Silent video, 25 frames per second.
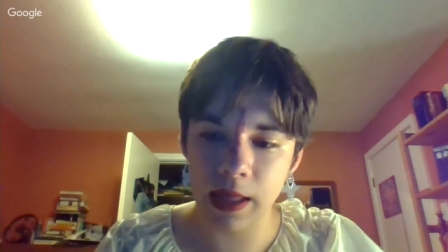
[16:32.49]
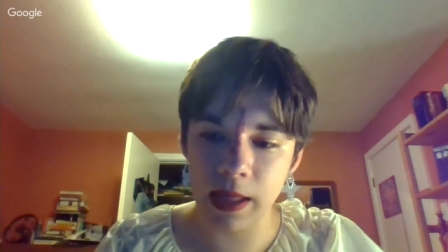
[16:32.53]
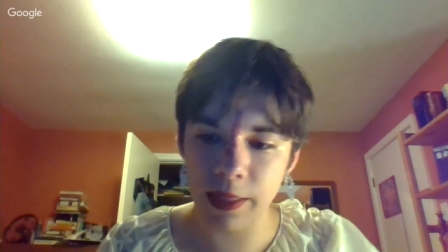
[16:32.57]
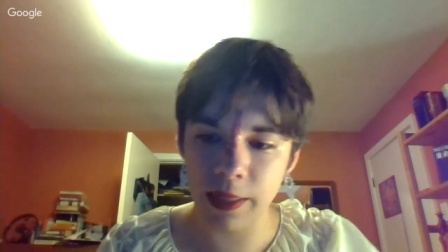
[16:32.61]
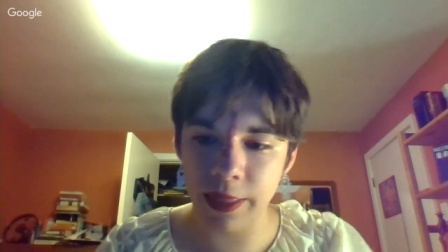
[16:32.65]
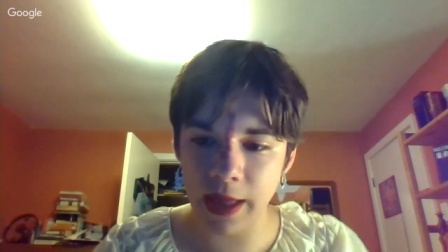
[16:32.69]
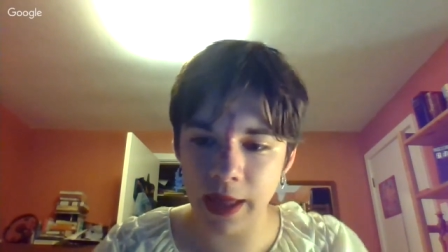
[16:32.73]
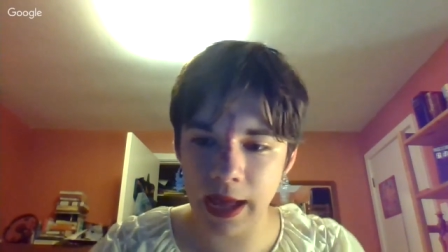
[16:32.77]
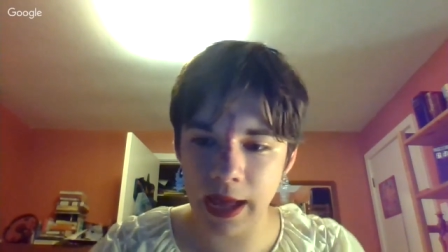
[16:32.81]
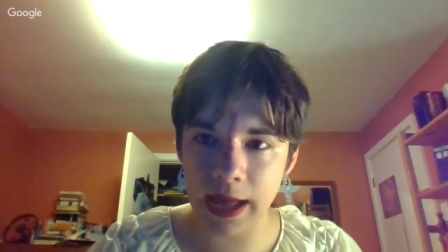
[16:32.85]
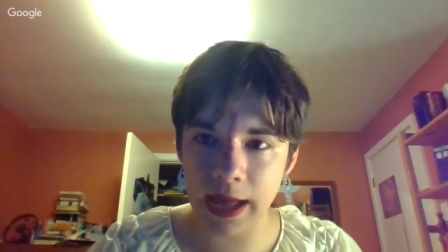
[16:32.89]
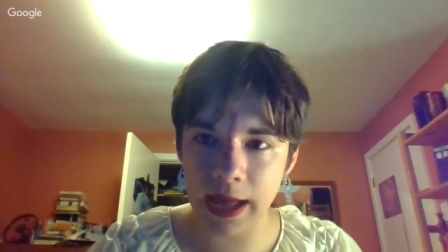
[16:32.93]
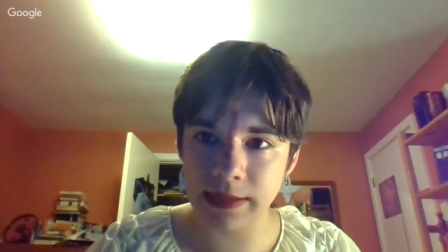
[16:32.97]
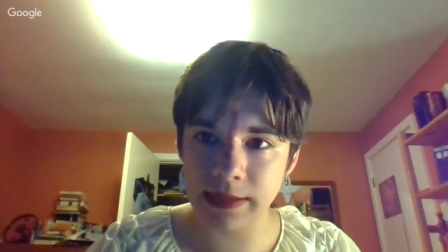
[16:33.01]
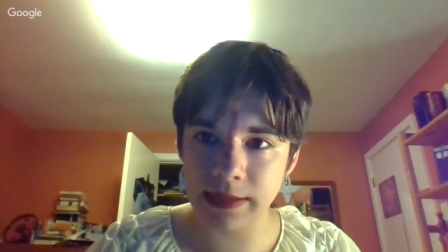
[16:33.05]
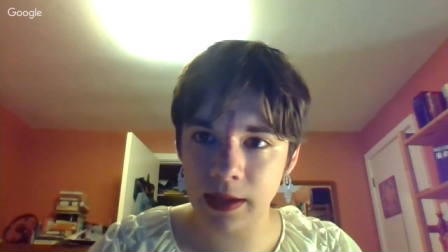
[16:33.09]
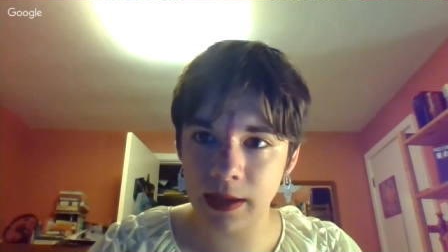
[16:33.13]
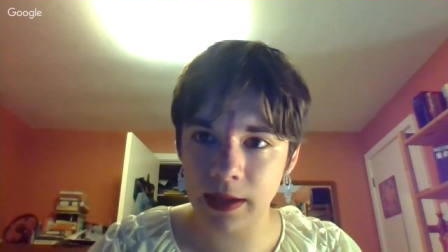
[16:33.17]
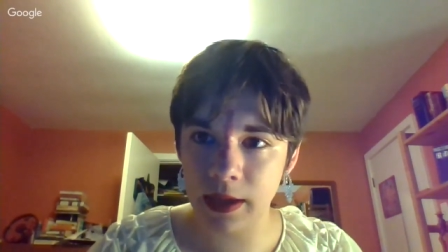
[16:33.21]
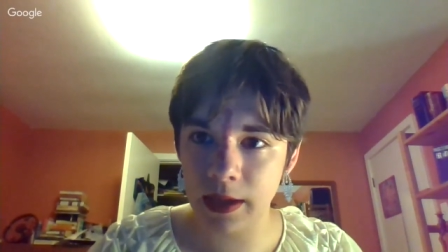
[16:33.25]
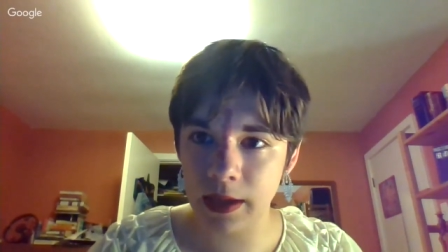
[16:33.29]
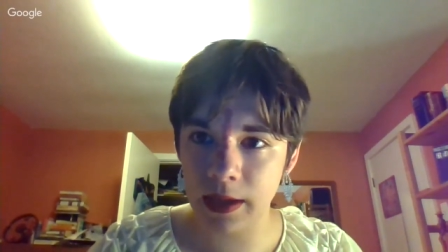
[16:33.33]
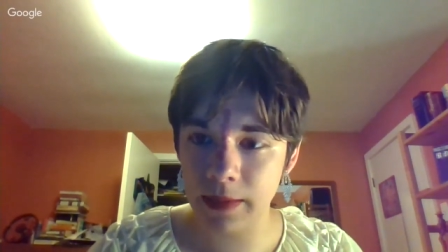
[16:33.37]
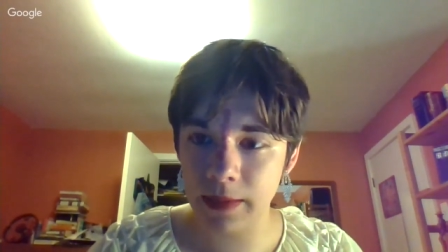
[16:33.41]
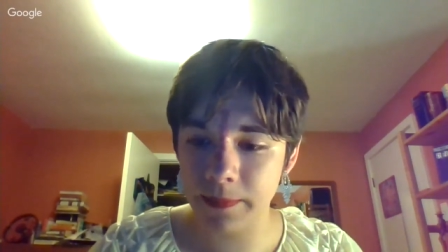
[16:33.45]
that
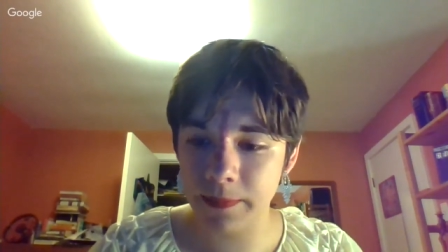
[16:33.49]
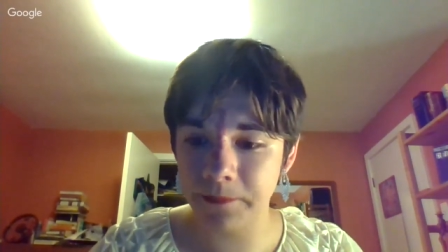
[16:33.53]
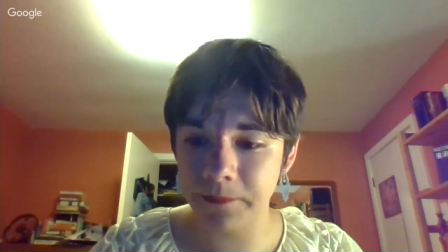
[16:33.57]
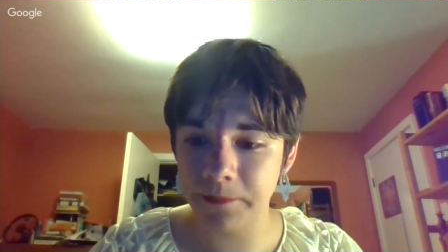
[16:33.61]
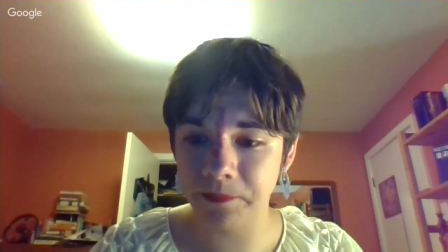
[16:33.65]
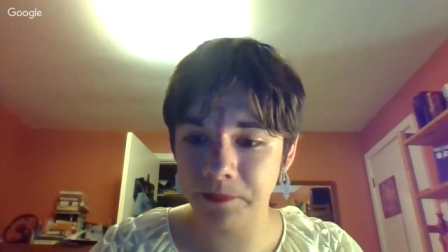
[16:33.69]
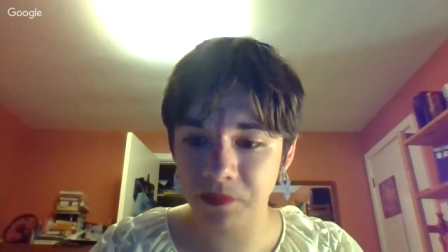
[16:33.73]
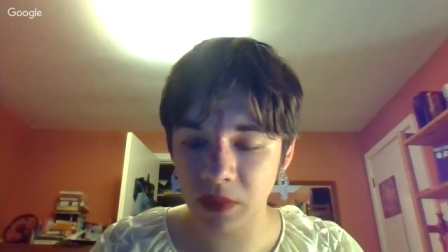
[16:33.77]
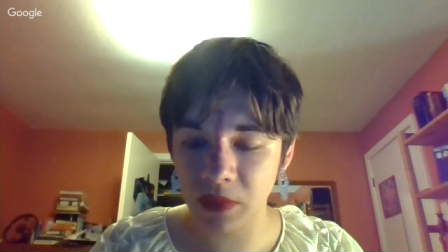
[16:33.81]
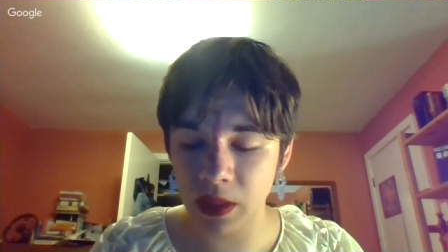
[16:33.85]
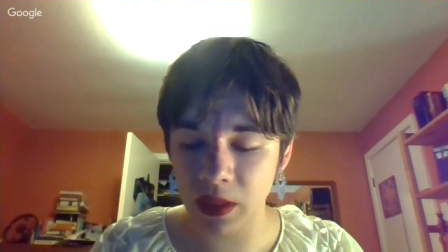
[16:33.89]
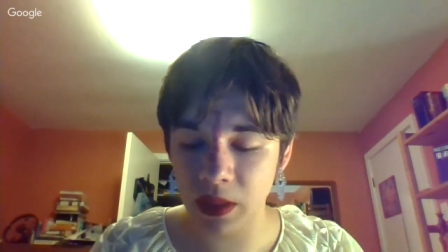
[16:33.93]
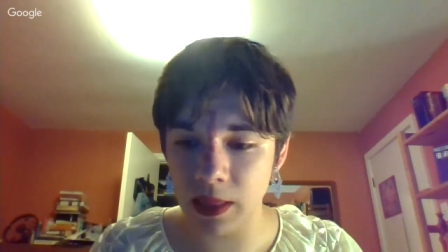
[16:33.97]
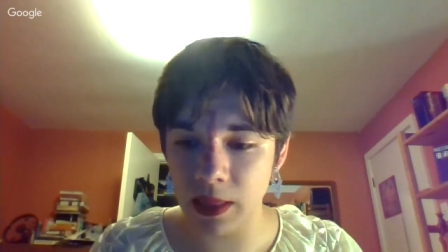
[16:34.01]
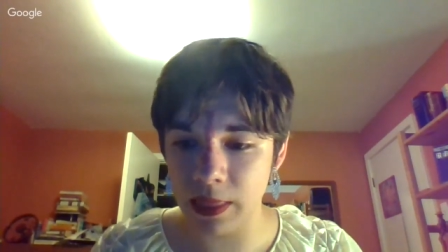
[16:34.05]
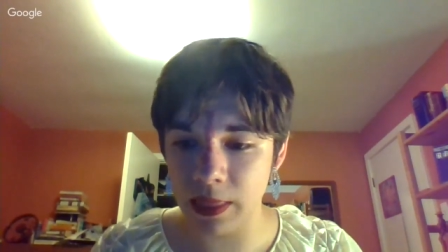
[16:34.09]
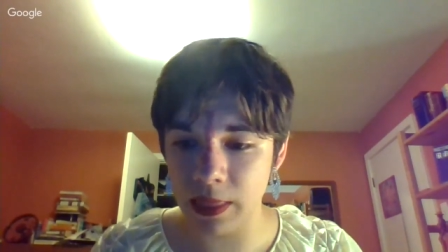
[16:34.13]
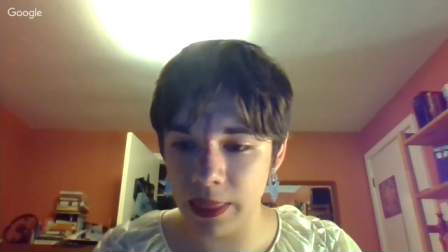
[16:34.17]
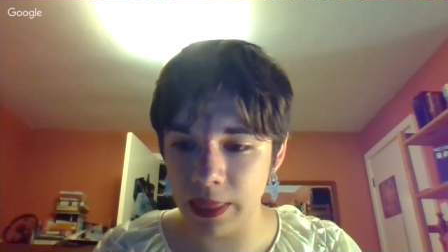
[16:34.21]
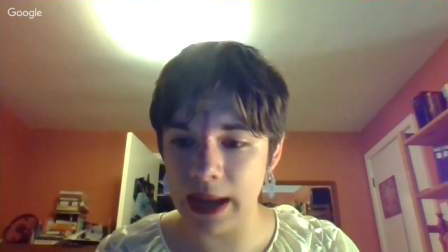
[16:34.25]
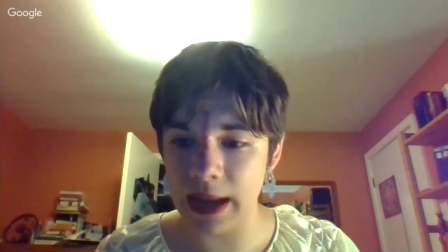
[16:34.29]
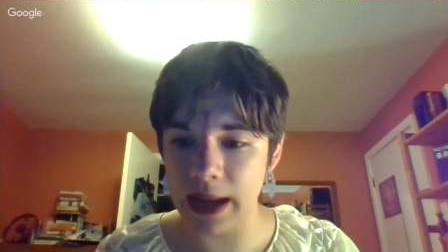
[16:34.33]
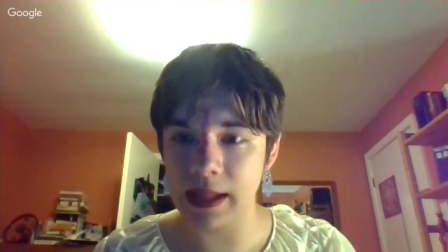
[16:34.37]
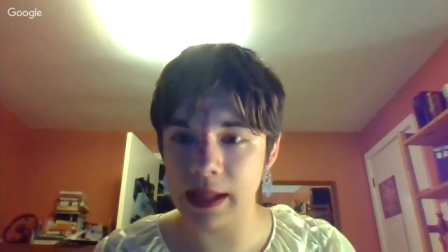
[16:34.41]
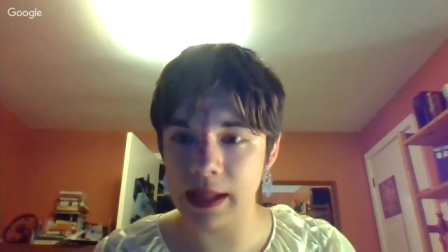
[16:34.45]

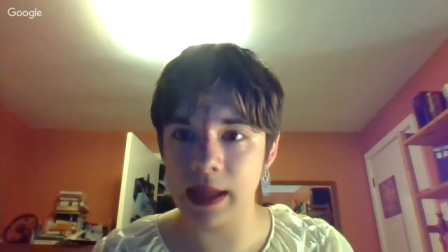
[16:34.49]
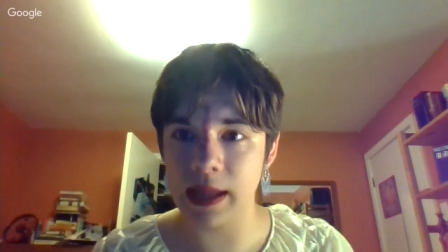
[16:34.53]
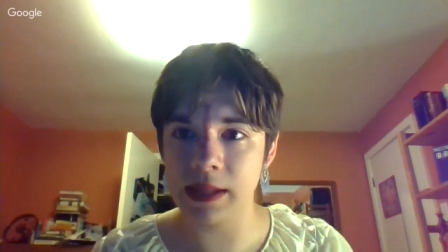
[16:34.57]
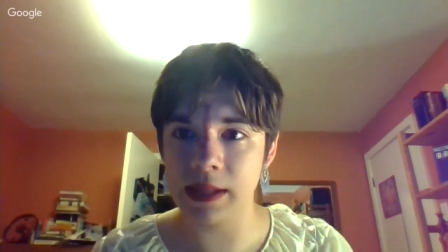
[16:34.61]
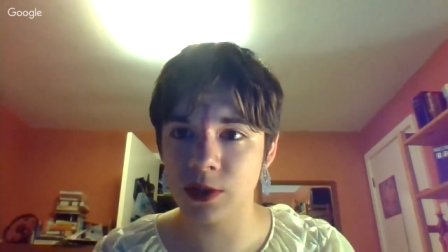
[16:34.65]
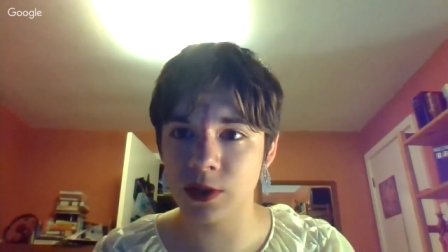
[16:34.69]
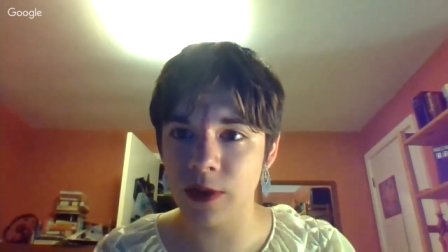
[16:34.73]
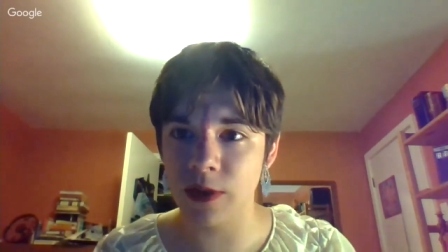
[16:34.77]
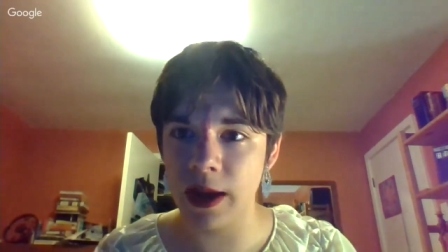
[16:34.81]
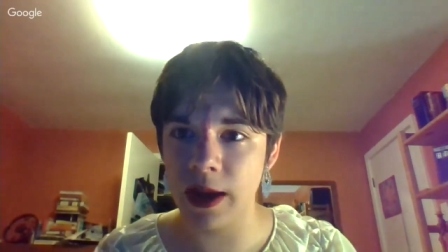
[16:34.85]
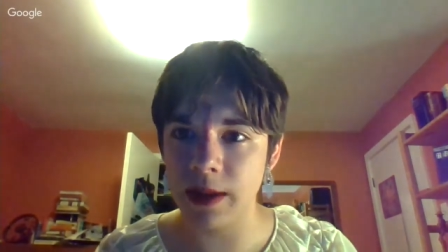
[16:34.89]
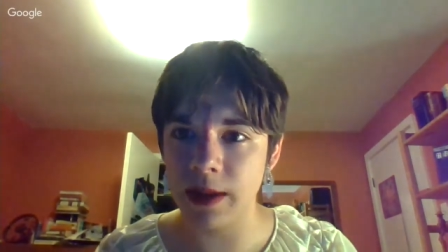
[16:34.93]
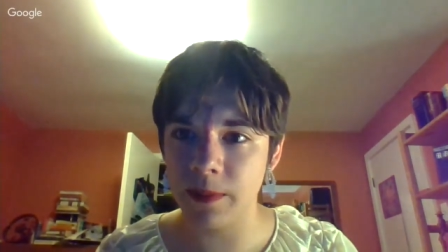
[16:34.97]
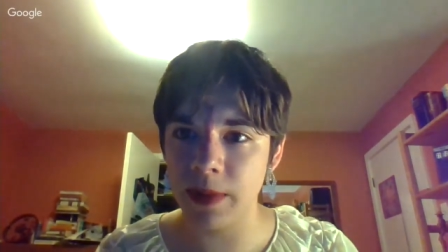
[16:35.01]
it's trying to.